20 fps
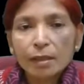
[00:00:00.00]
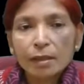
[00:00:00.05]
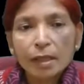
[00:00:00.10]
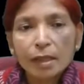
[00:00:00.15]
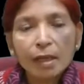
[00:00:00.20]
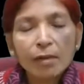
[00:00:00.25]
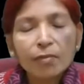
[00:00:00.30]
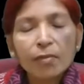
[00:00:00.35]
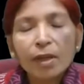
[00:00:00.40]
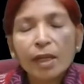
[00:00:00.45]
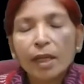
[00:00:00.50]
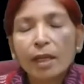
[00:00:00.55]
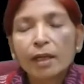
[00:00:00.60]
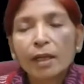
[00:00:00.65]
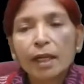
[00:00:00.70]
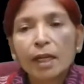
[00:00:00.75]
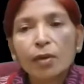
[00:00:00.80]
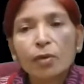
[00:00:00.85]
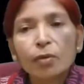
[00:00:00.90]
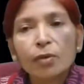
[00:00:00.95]
then we can
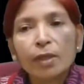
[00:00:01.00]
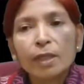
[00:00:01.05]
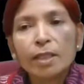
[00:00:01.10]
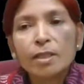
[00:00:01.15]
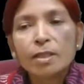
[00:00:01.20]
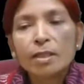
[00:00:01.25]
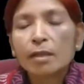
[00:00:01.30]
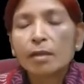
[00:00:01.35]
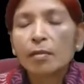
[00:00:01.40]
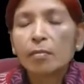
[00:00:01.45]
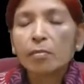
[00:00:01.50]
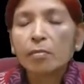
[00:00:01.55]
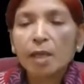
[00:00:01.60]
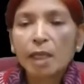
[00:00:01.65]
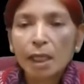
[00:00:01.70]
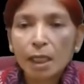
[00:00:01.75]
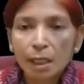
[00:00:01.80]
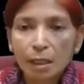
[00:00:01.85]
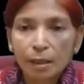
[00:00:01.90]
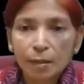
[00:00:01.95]
calculate
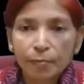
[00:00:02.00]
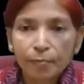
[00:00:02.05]
mean.